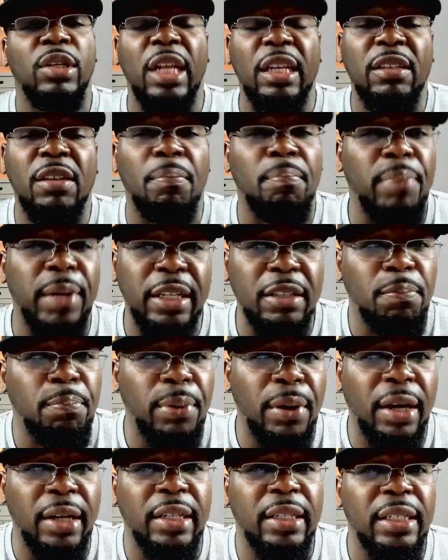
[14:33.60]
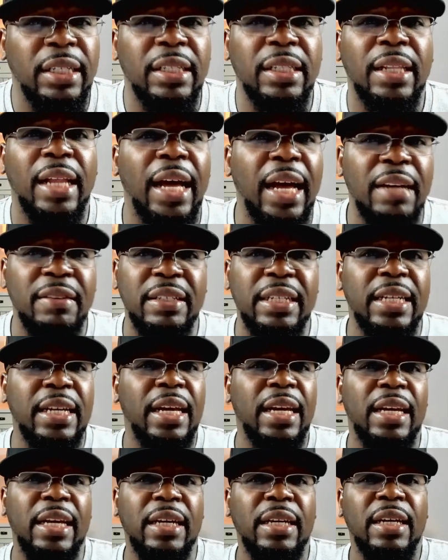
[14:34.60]
the best part of their lives they
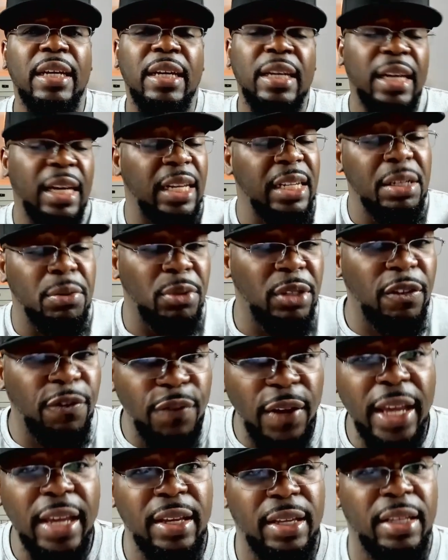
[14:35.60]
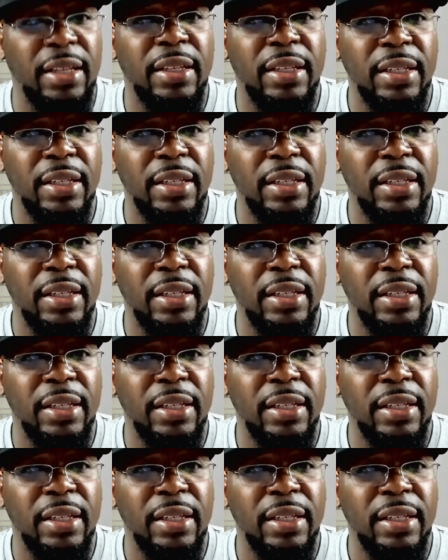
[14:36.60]
had. And it was fake.